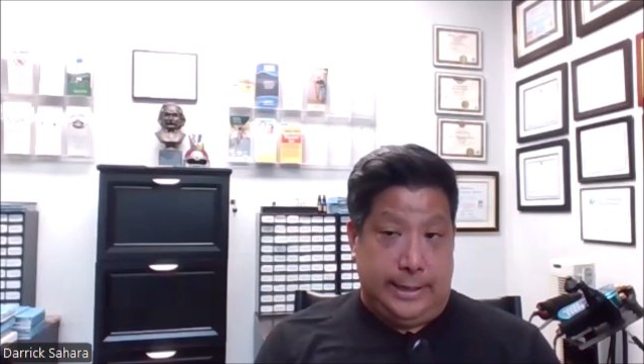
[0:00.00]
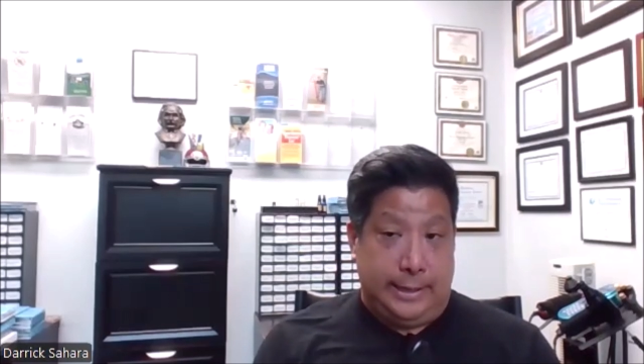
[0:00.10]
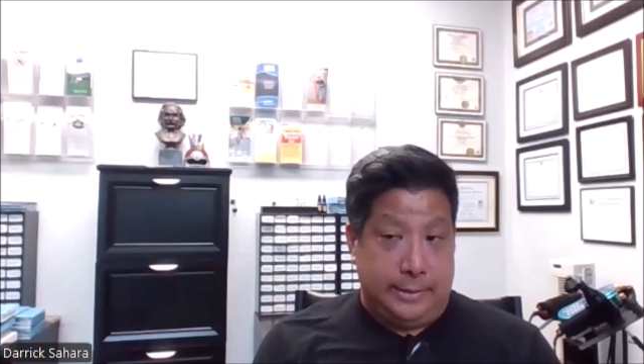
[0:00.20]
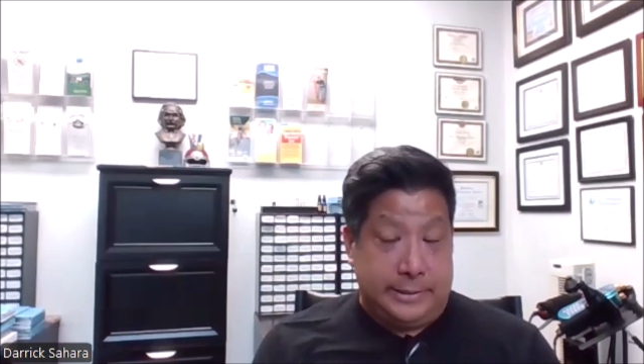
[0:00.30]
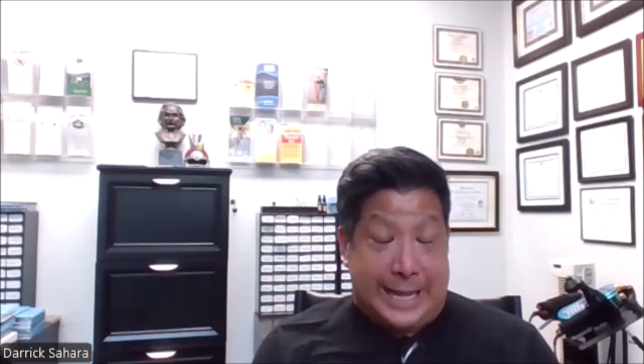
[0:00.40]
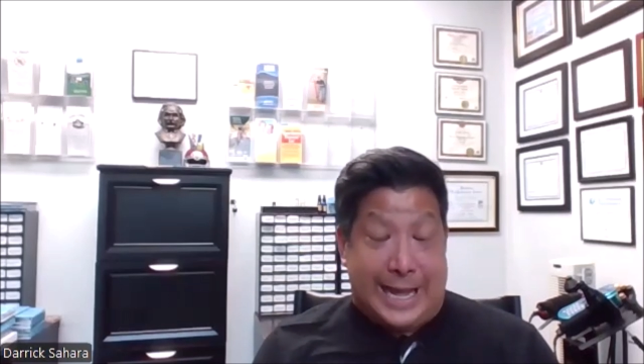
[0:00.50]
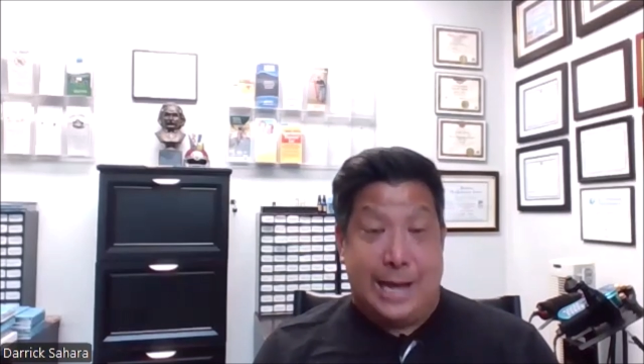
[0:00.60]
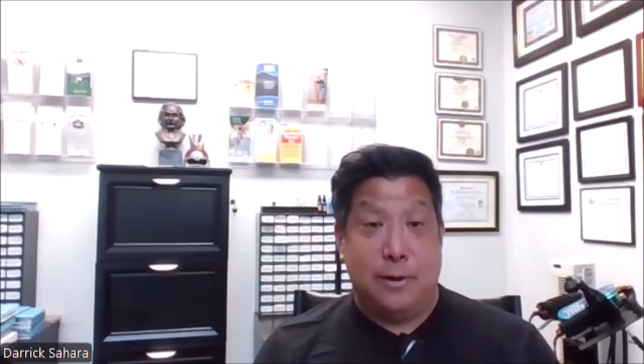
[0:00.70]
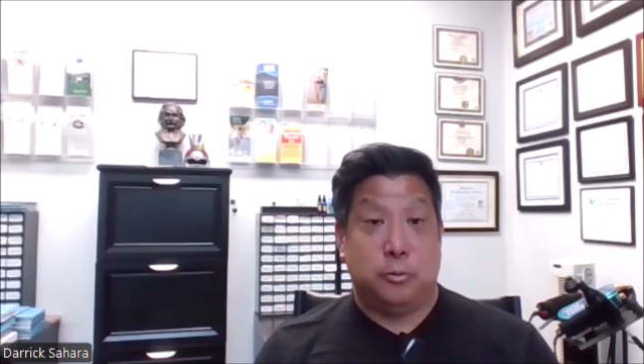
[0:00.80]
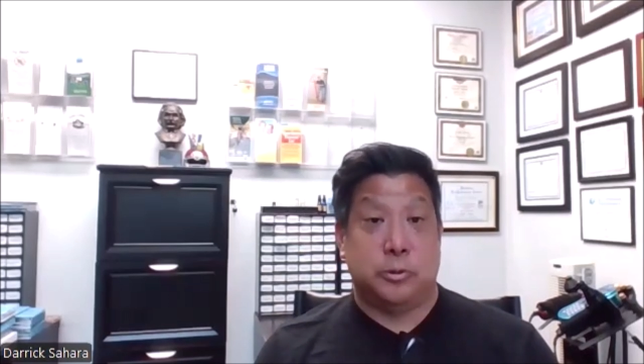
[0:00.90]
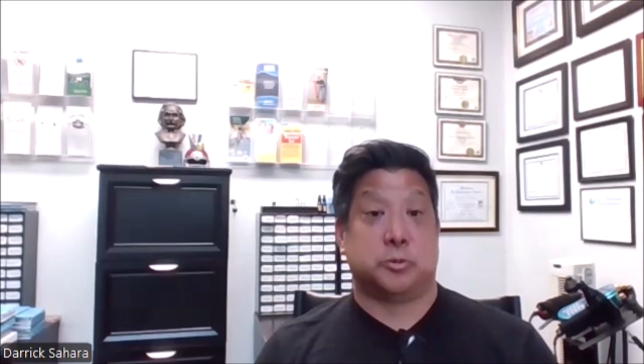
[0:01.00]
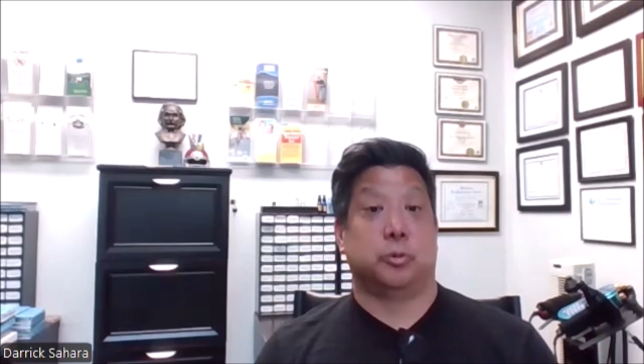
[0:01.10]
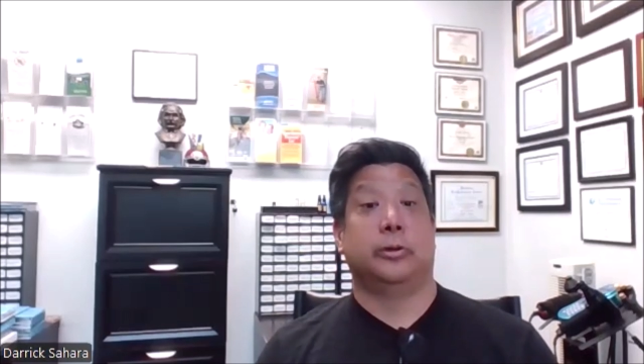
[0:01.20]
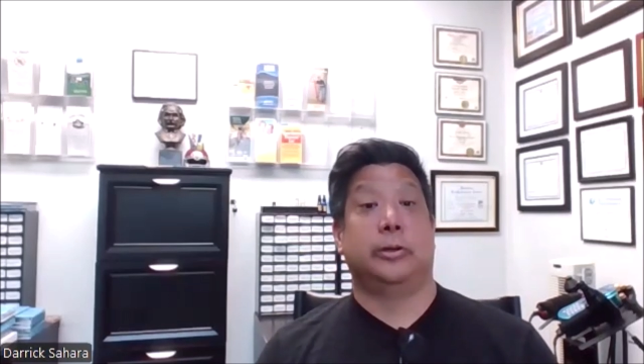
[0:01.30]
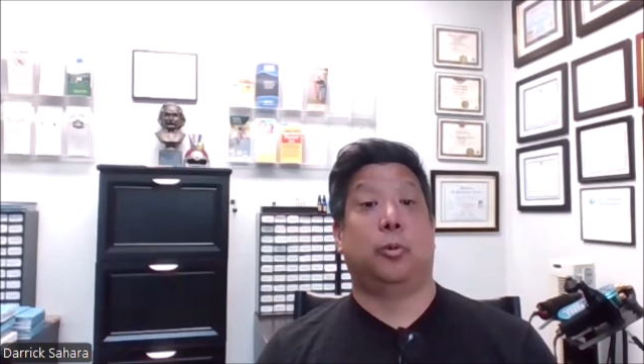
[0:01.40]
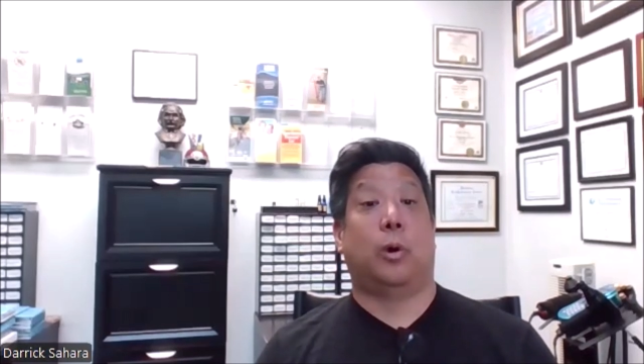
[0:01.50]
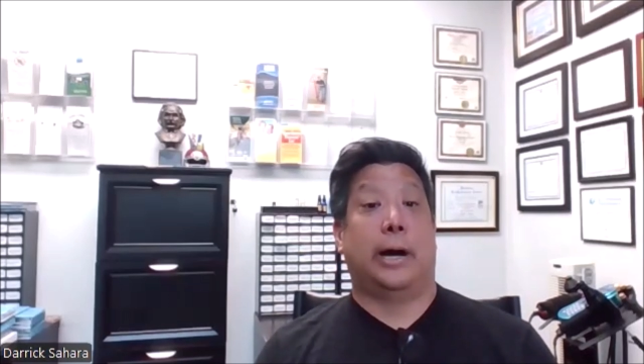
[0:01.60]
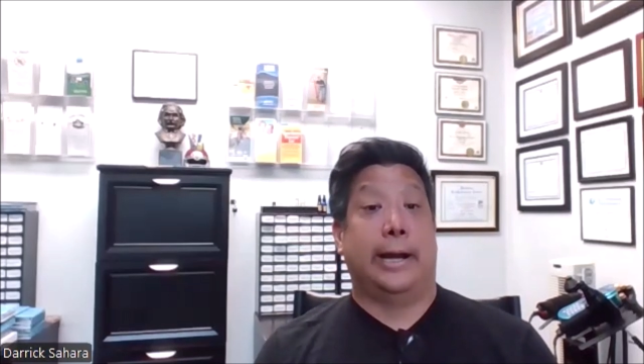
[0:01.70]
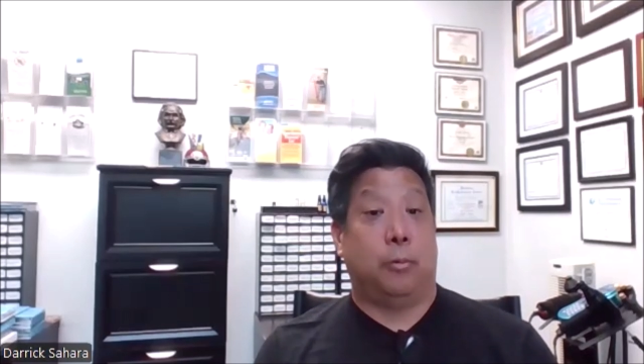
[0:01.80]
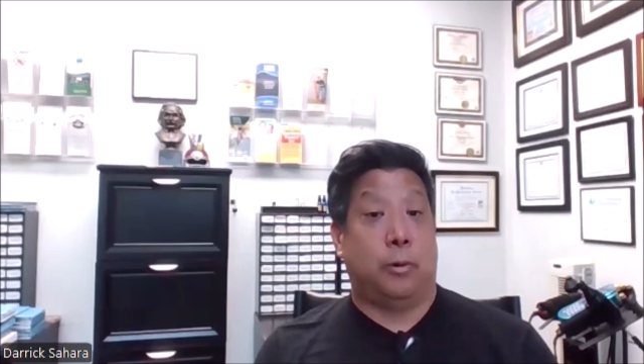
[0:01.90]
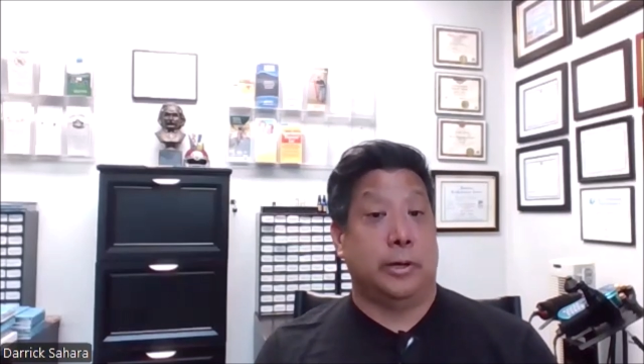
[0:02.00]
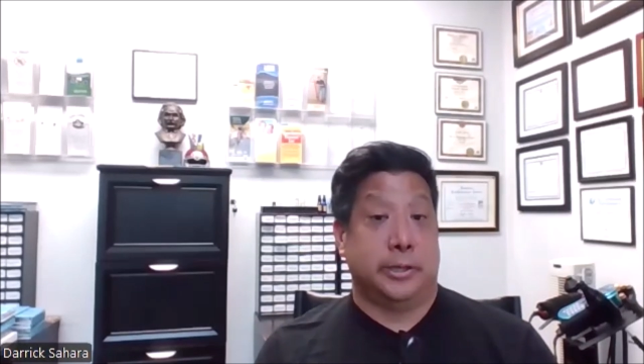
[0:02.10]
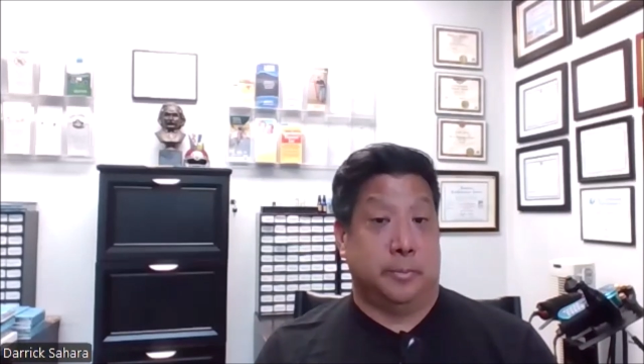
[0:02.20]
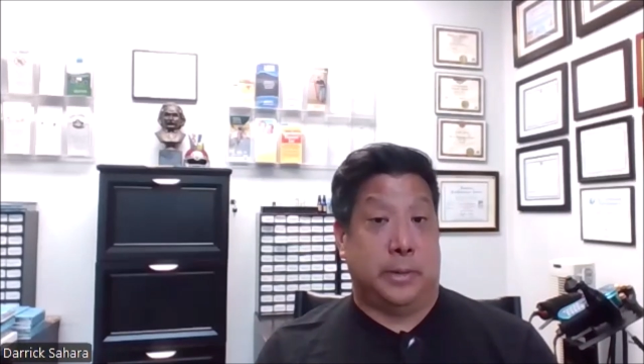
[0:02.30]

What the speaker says: And that was really why I wanted